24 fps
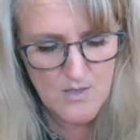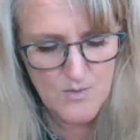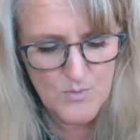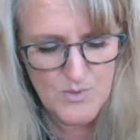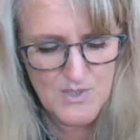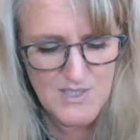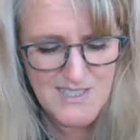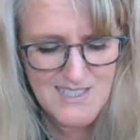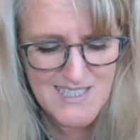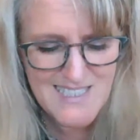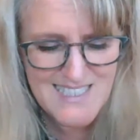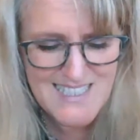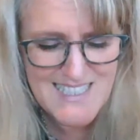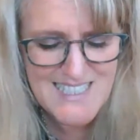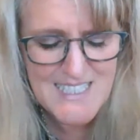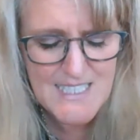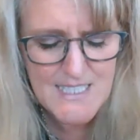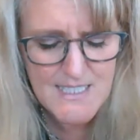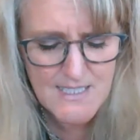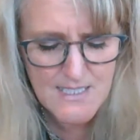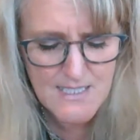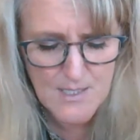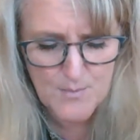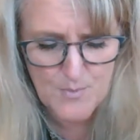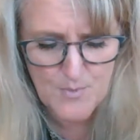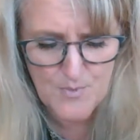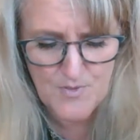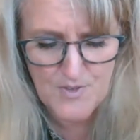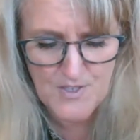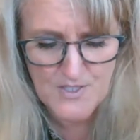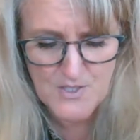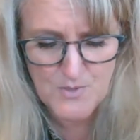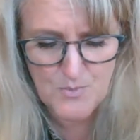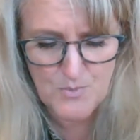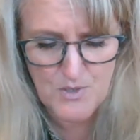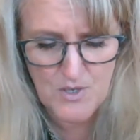"What does he need?" said
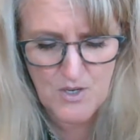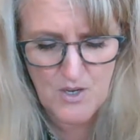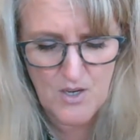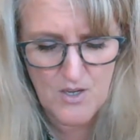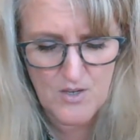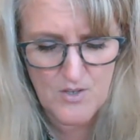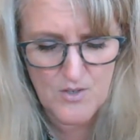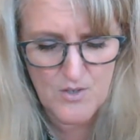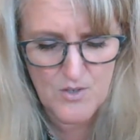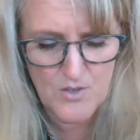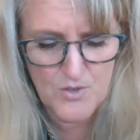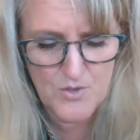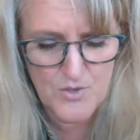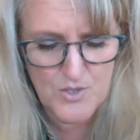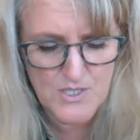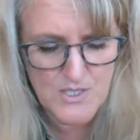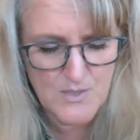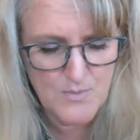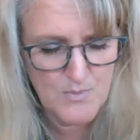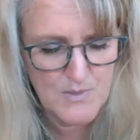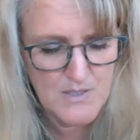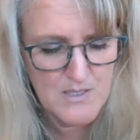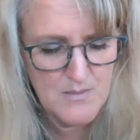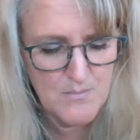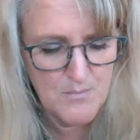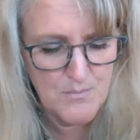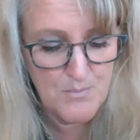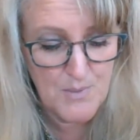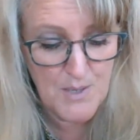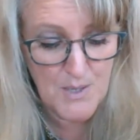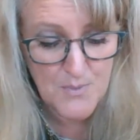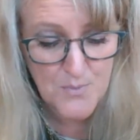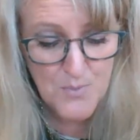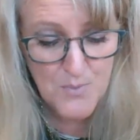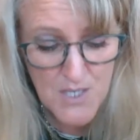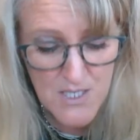Professor McGonagall crisply.
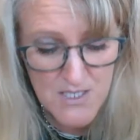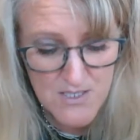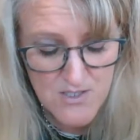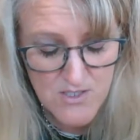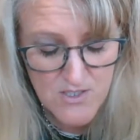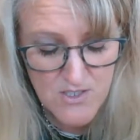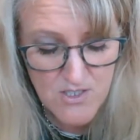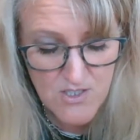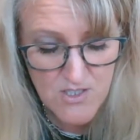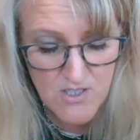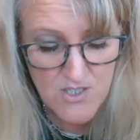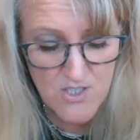"Bed rest?